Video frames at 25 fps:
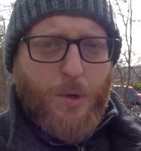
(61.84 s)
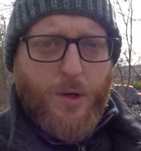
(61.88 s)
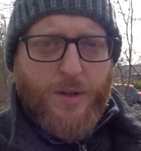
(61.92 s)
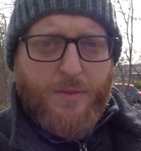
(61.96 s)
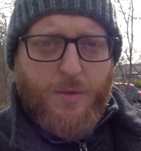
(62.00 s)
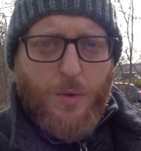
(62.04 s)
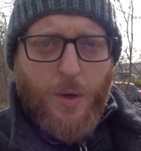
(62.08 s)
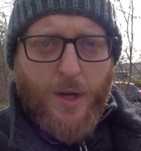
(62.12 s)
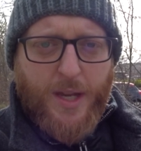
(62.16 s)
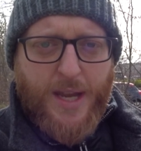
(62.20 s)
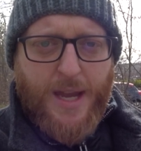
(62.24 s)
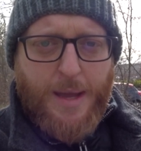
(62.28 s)
but
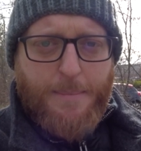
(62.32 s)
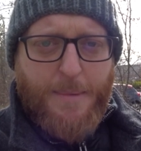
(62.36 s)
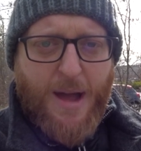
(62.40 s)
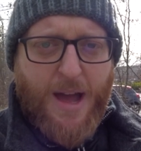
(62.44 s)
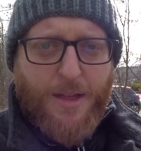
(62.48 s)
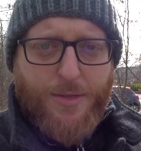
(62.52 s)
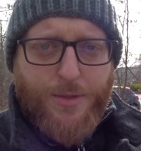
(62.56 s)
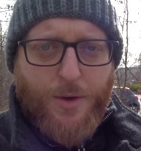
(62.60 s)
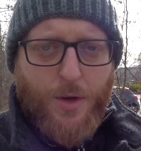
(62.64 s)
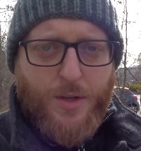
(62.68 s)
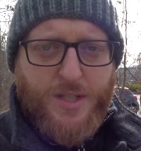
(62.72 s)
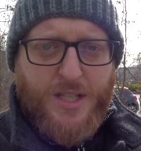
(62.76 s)
if you want to hear
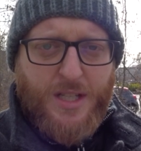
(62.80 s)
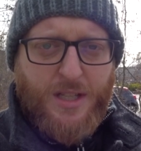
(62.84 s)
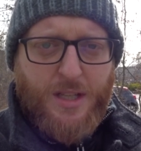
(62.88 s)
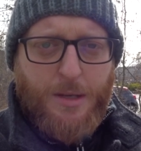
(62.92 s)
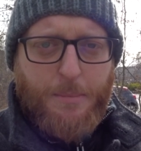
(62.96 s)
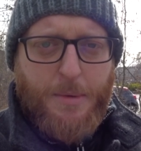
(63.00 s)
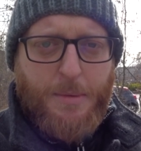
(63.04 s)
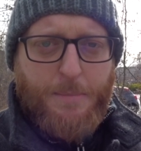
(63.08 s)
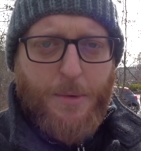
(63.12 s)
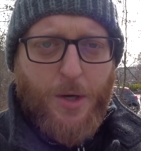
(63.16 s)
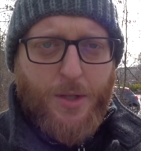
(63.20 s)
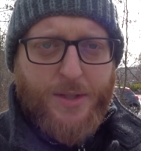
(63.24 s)
my thoughts in a
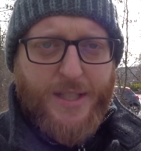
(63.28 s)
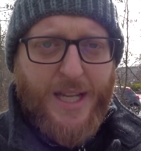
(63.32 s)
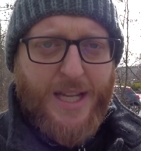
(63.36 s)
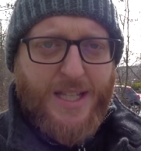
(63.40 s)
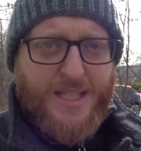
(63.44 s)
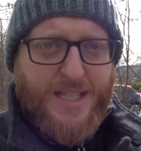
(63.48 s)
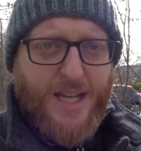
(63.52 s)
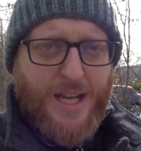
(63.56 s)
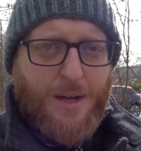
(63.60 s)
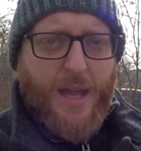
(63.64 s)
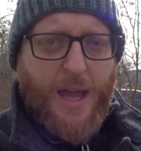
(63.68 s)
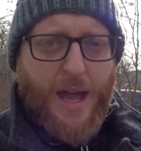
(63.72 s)
little bit more
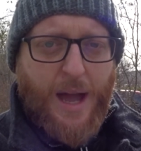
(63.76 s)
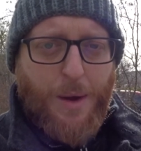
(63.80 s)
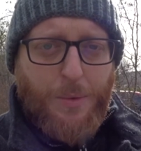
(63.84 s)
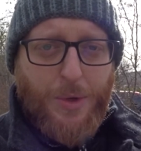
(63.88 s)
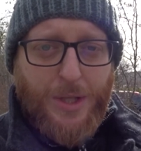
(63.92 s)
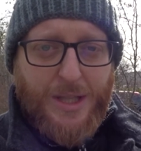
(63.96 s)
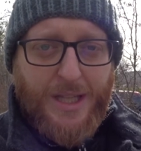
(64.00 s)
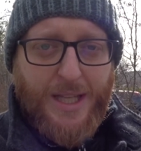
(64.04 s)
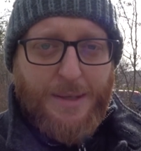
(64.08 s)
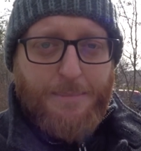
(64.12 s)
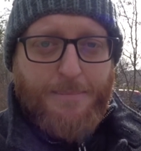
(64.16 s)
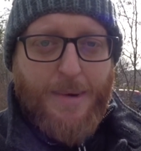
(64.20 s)
detail, I
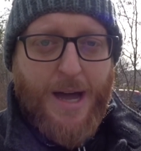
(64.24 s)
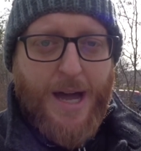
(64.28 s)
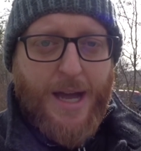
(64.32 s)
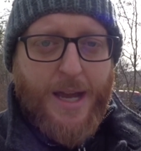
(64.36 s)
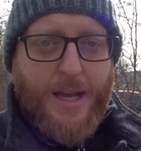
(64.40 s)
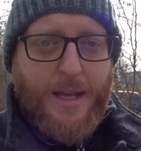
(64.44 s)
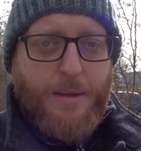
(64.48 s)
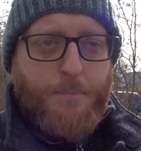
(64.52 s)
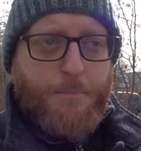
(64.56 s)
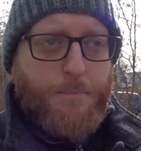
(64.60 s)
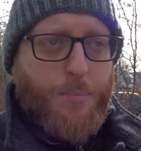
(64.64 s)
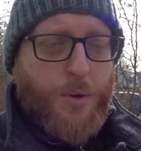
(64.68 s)
will link
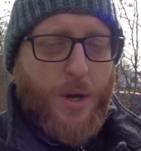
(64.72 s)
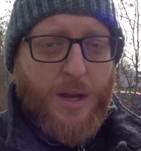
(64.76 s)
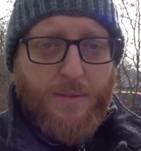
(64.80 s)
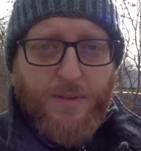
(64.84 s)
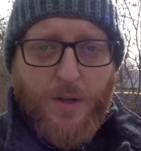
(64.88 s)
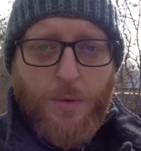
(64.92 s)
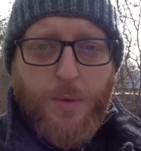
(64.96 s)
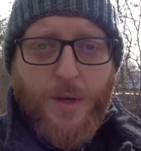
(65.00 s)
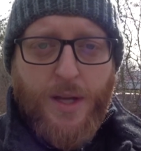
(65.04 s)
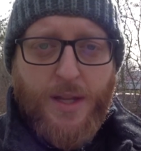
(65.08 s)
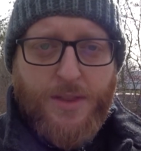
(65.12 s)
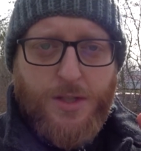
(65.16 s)
my
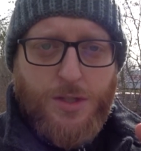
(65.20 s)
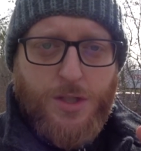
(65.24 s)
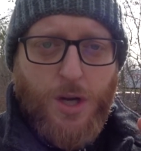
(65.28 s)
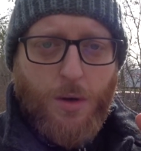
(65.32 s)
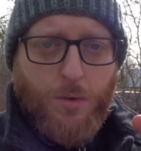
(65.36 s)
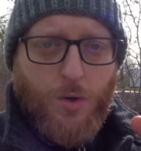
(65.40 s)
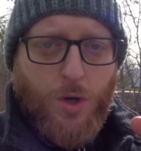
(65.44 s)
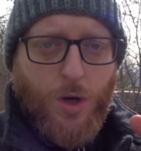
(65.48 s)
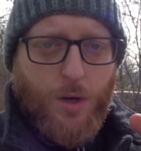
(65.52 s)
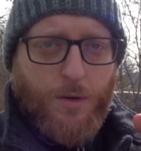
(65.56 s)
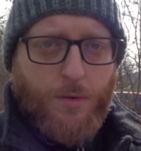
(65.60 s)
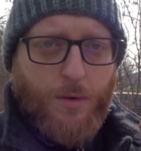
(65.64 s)
preview in the
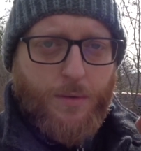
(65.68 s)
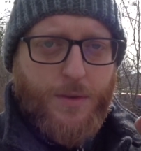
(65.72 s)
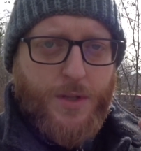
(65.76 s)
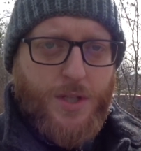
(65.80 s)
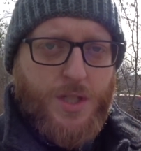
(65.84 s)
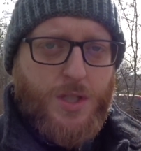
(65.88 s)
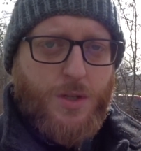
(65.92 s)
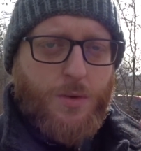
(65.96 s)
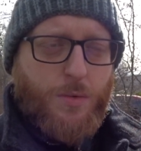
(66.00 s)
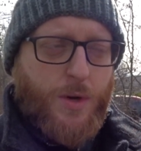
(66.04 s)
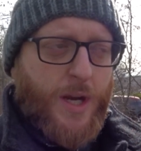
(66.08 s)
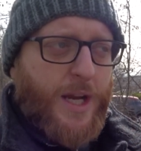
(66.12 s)
top corner of the
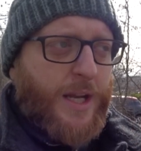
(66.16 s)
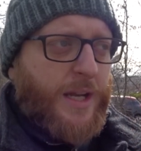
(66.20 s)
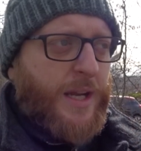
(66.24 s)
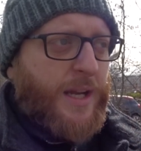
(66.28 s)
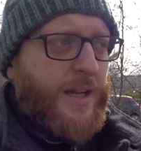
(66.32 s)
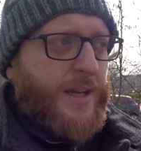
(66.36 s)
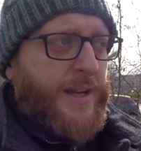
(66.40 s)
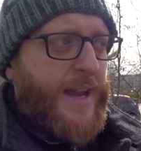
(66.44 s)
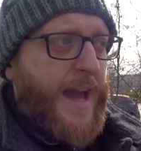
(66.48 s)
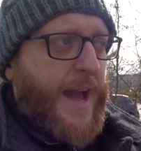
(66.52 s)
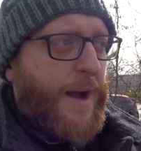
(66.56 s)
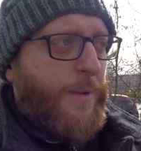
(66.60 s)
screen
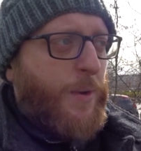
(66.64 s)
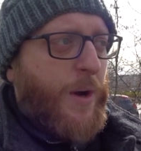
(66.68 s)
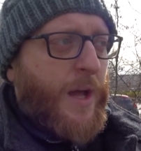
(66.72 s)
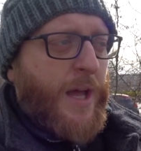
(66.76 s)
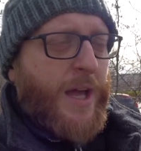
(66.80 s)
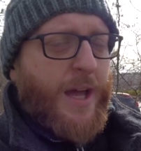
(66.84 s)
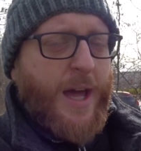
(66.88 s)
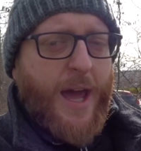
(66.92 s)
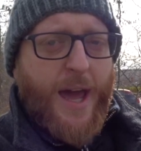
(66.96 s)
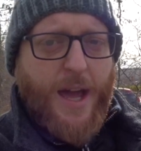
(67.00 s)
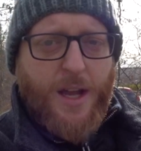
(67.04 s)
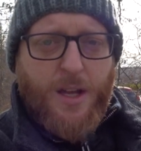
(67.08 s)
now.
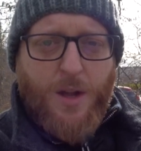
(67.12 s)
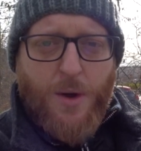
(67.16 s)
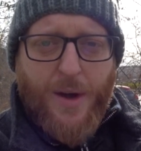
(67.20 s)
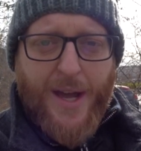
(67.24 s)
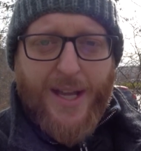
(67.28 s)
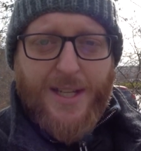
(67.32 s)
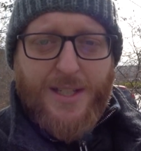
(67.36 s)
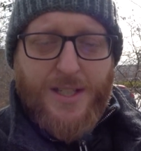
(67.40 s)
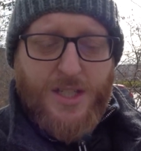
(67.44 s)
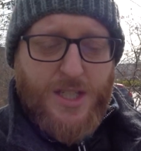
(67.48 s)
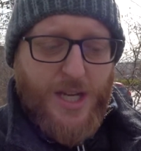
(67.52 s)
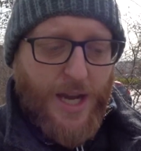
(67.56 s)
Uh, go
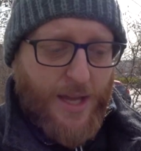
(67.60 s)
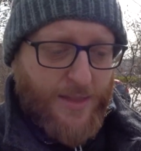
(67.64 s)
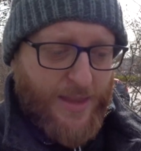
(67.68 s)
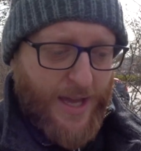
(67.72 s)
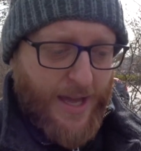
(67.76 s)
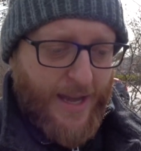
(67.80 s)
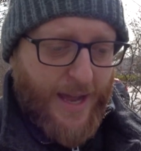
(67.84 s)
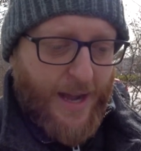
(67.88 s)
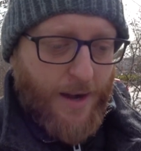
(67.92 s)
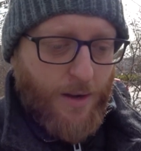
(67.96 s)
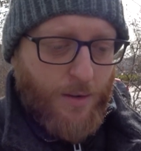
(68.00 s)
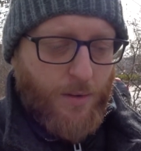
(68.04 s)
ahead and check
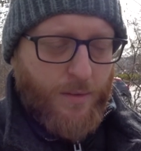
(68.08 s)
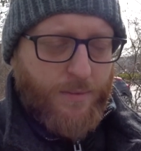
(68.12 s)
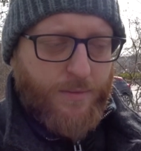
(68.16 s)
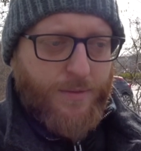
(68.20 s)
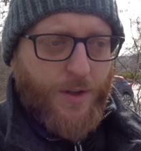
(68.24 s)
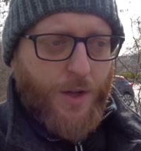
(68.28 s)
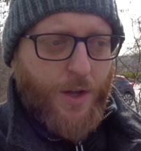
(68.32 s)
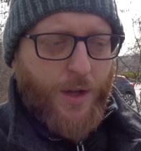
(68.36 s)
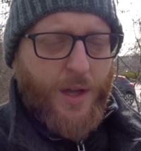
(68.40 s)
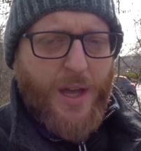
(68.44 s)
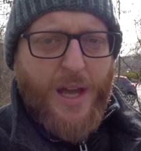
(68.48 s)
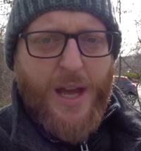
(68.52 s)
that out
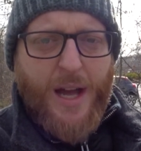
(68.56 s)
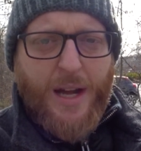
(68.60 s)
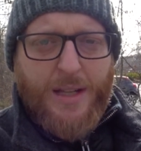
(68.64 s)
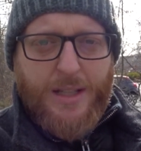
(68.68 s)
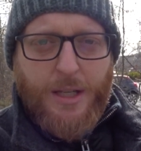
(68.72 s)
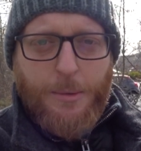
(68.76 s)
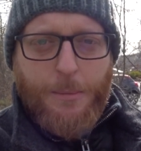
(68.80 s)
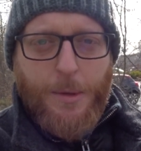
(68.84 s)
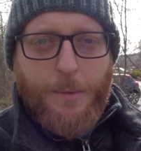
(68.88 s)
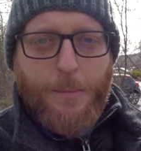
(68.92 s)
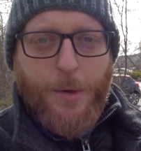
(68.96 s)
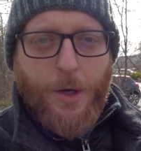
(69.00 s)
for a
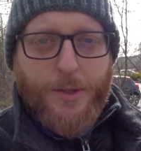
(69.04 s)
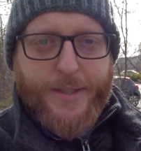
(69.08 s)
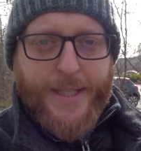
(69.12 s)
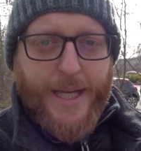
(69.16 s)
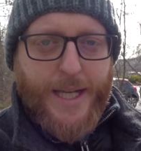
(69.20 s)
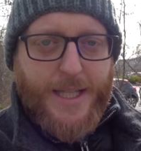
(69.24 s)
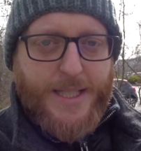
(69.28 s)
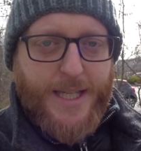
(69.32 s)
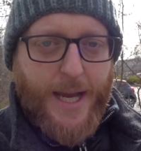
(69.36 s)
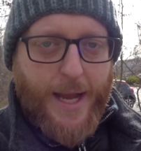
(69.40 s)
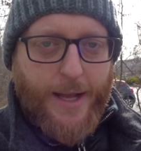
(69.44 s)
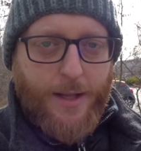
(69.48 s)
little bit more
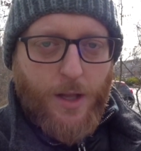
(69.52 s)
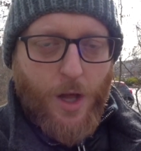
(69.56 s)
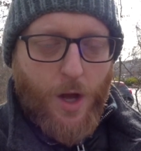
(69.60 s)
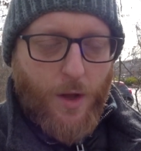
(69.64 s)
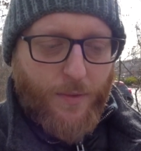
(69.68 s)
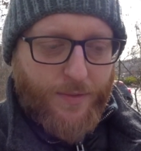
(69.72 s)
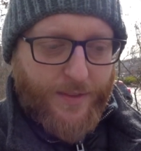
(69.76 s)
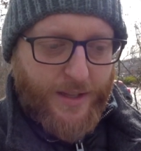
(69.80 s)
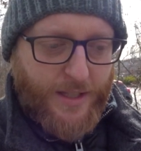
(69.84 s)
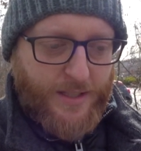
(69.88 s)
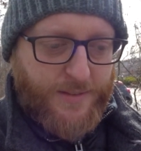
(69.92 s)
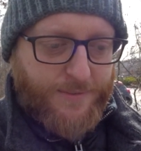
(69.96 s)
detail
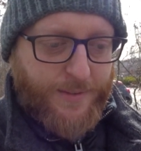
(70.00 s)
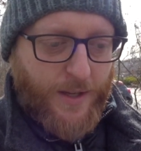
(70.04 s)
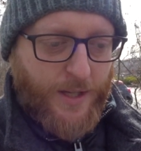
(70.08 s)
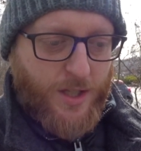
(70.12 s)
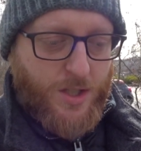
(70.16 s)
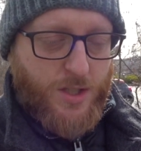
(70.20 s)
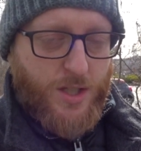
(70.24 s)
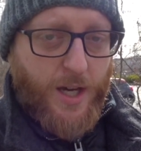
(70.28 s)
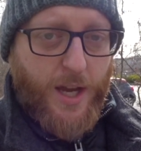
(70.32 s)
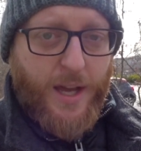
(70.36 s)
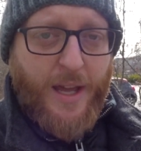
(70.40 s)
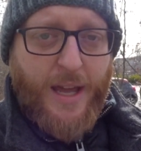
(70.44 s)
on this
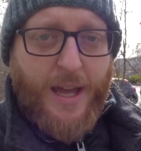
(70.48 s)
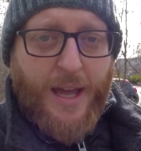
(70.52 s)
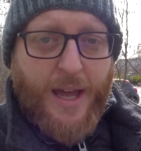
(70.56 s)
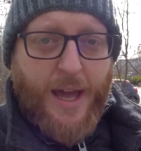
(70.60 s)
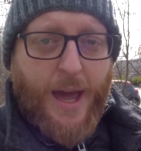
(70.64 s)
fixture.